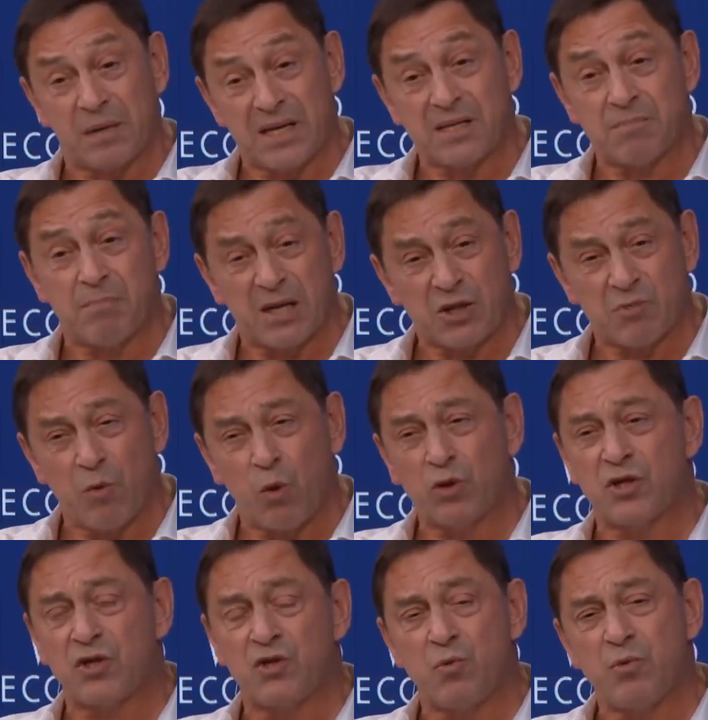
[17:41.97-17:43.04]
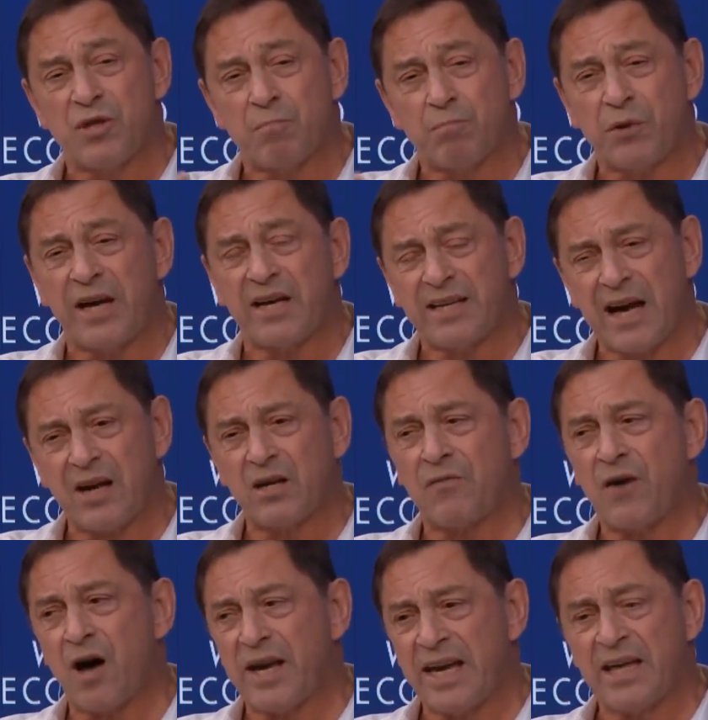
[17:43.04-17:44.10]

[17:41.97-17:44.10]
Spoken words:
but it's much more to do with the breakdown of our